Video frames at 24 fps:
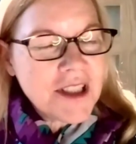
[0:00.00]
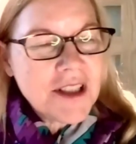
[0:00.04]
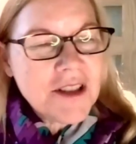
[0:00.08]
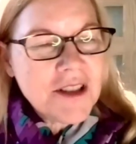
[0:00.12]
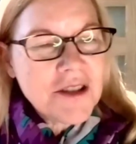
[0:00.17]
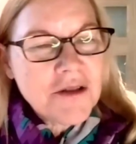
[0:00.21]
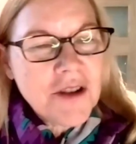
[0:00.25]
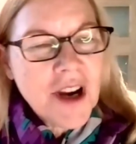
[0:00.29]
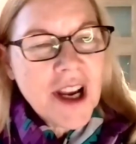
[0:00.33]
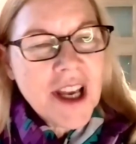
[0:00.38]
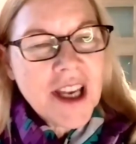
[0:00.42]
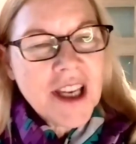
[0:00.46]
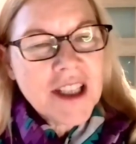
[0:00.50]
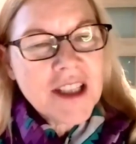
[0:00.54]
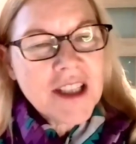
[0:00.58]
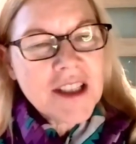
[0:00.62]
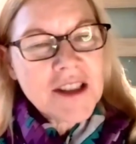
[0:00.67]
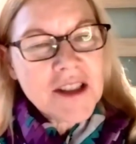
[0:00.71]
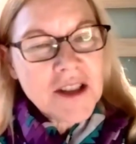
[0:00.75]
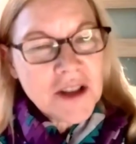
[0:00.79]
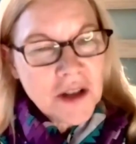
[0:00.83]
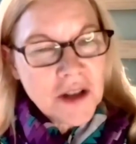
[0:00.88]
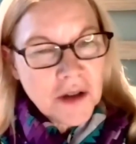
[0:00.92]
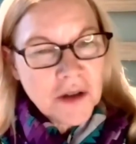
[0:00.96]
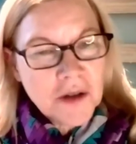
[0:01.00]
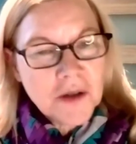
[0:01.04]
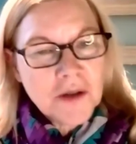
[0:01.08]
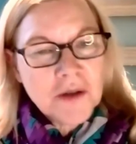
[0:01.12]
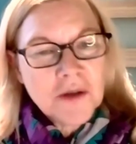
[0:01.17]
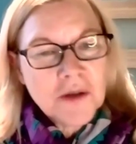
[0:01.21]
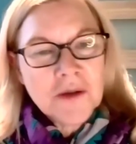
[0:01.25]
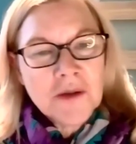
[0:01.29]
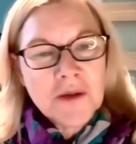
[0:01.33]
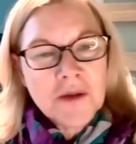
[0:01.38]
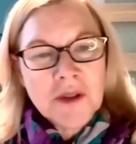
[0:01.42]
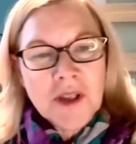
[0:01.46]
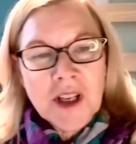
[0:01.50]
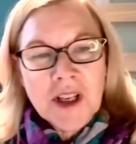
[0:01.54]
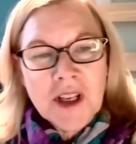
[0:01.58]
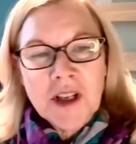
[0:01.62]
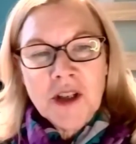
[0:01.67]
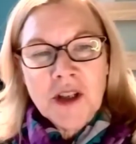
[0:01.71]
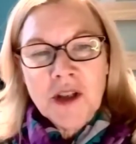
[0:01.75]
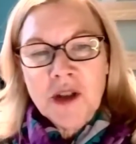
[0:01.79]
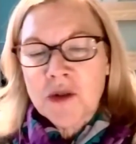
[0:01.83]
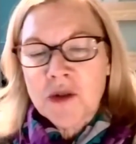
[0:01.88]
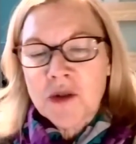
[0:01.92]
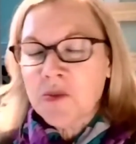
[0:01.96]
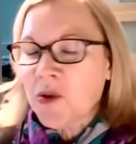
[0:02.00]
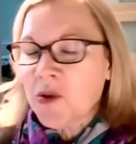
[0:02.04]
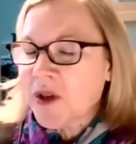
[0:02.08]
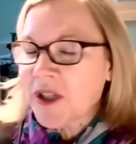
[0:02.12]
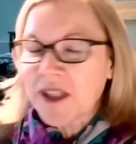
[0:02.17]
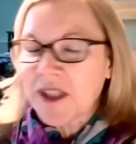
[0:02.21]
and drag. So your points